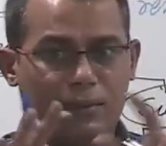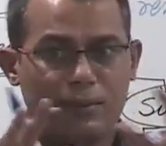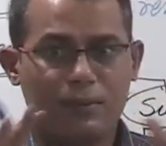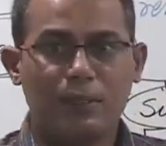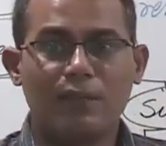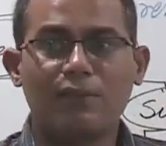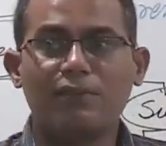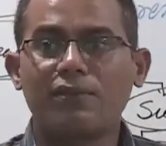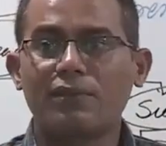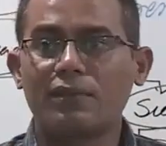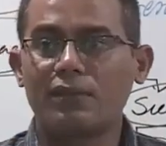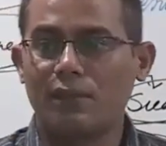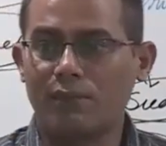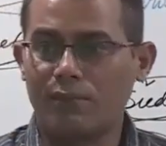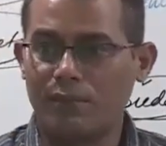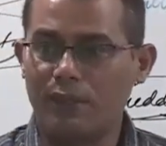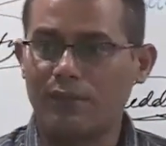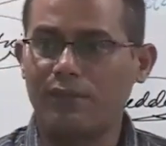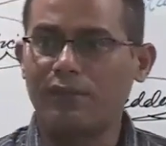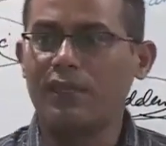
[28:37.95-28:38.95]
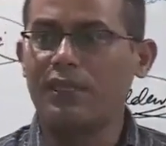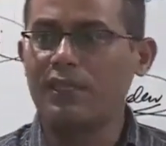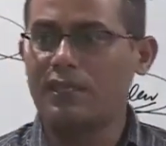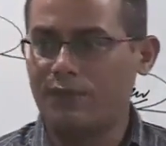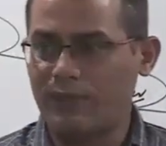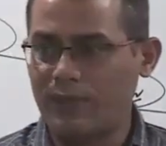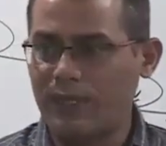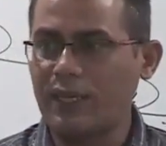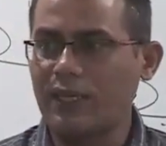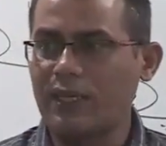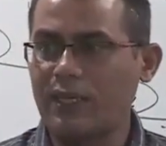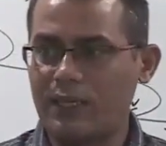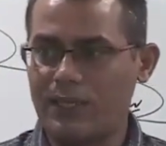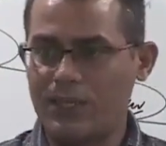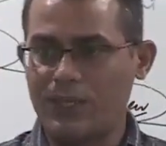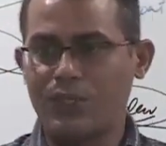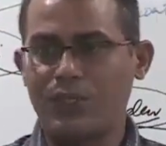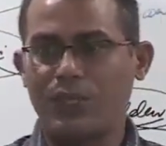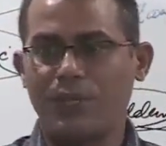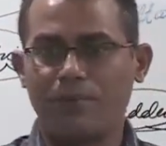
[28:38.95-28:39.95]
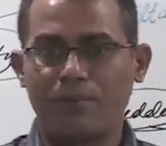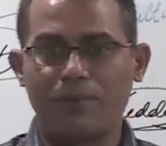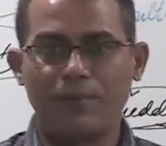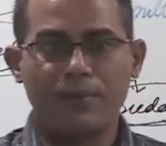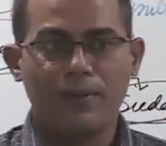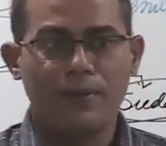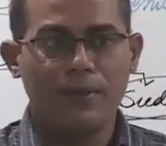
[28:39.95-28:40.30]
roughly spherical in shape.